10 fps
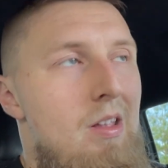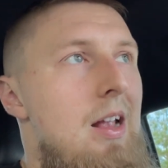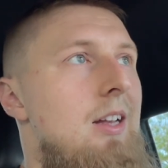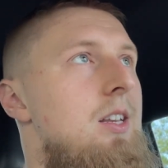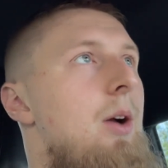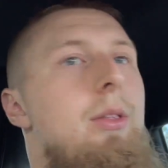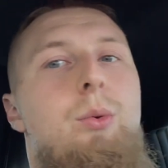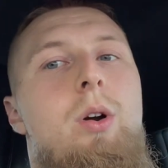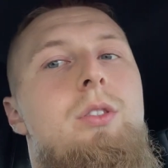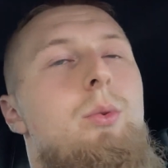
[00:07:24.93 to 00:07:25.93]
it's not really
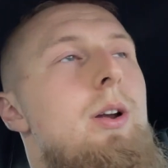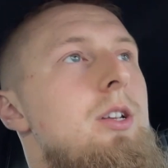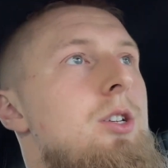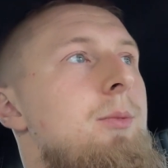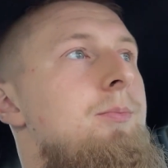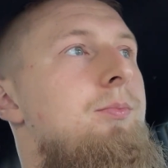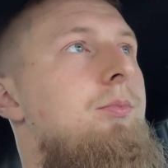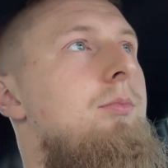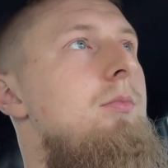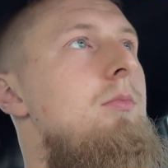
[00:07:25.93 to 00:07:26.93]
worth the risk.
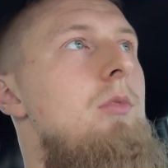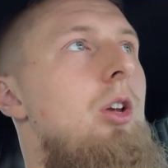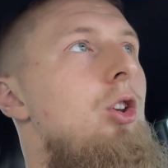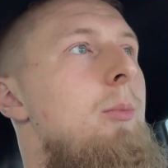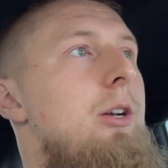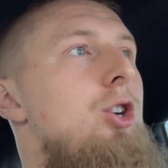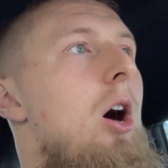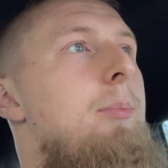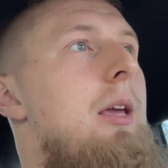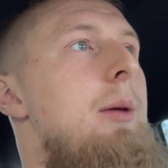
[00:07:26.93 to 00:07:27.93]
You know how much
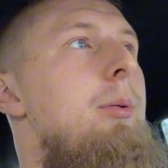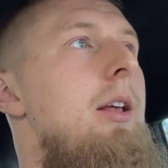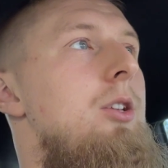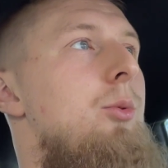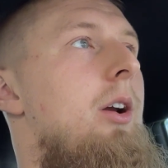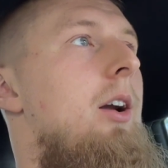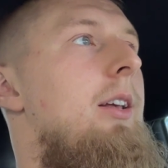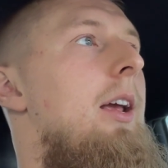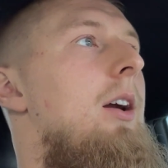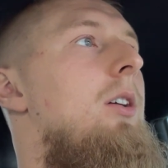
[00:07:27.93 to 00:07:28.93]
upkeep it is when you're on
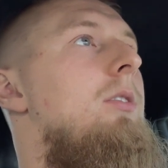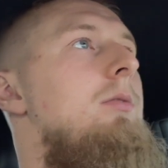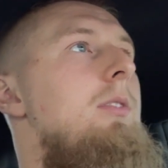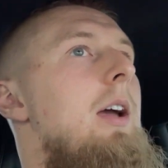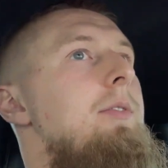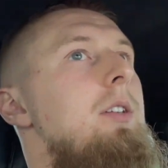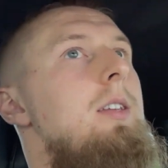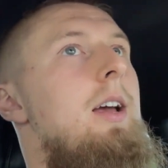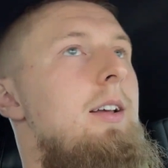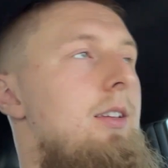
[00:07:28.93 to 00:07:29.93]
gear. You have
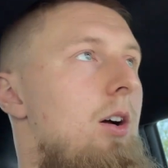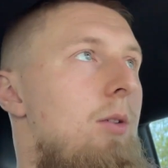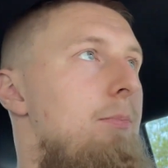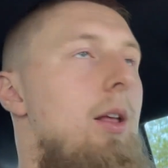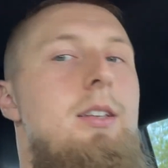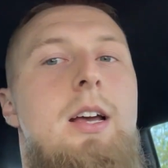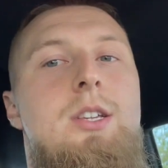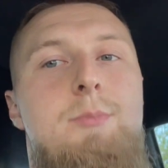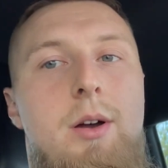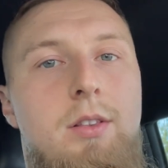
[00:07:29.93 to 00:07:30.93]
to a blood
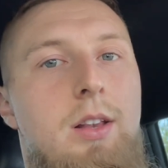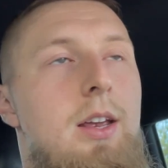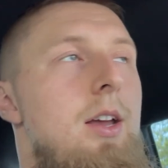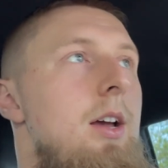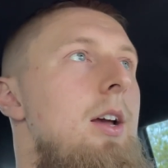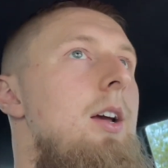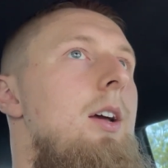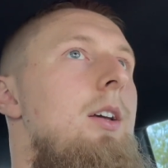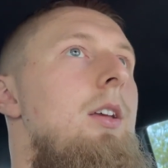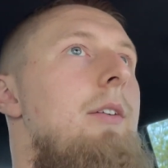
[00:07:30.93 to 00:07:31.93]
test monthly.
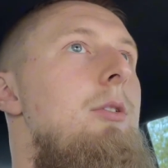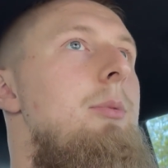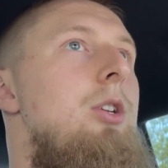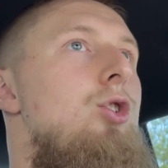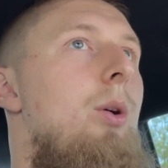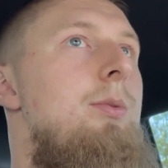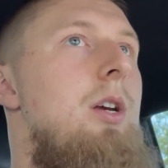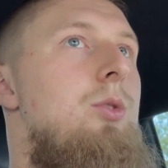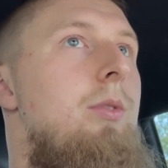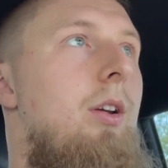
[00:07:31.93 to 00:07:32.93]
You have to be so
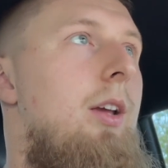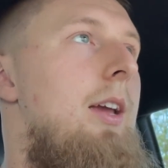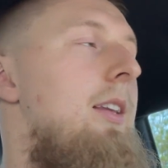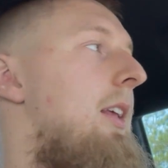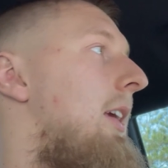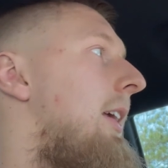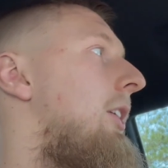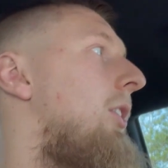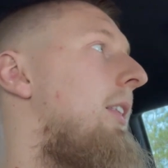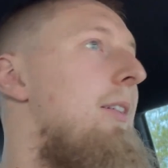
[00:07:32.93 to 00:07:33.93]
obsessed with your kidney and
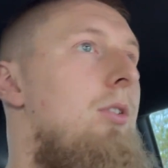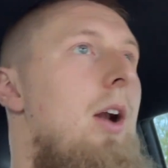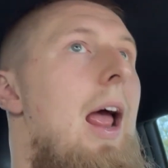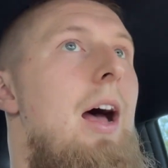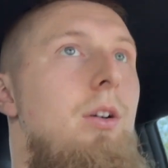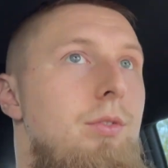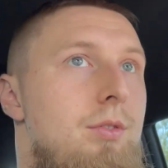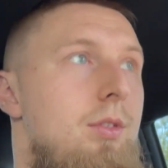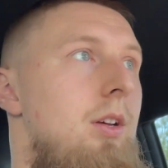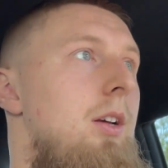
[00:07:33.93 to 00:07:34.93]
your liver
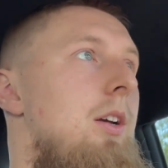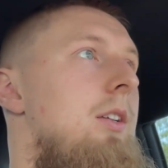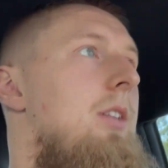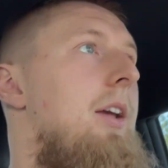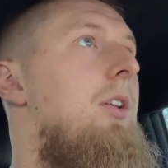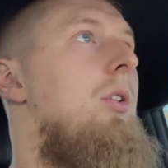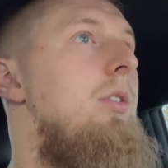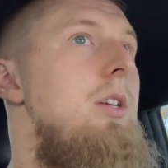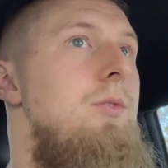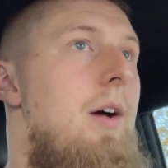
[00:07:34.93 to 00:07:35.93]
health, taking all
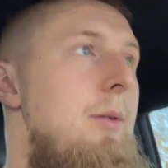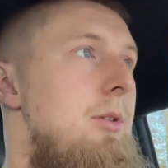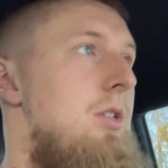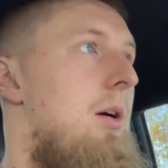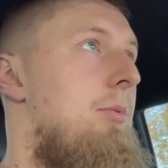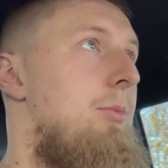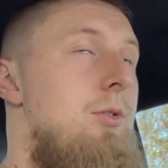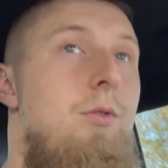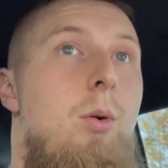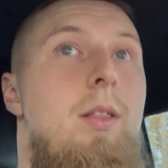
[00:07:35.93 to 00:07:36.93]
these vitamin supplements
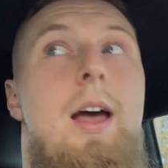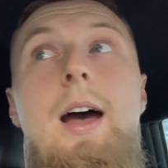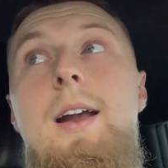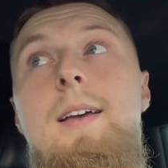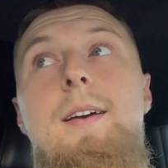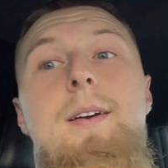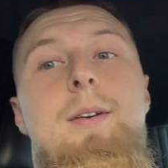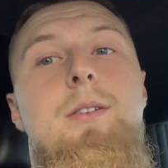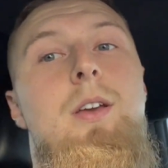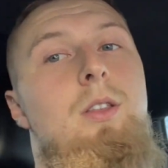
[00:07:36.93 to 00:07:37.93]
for that,
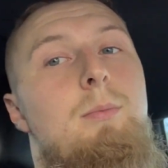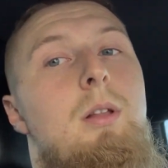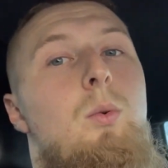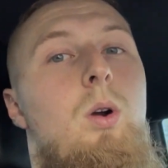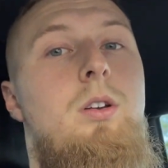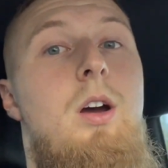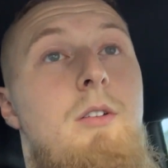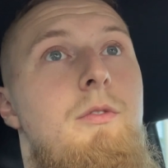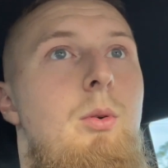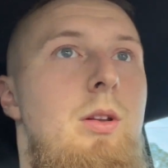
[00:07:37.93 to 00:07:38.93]
getting the blood work done
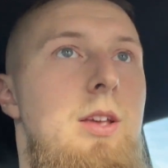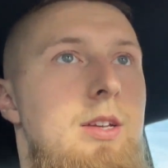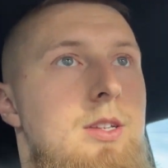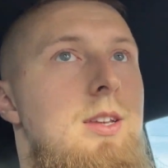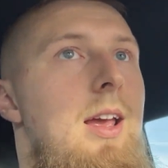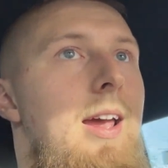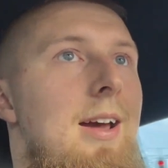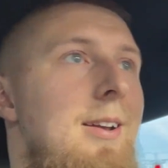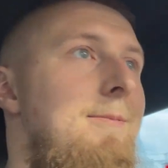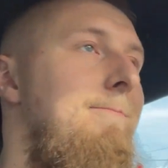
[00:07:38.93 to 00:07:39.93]
for this, and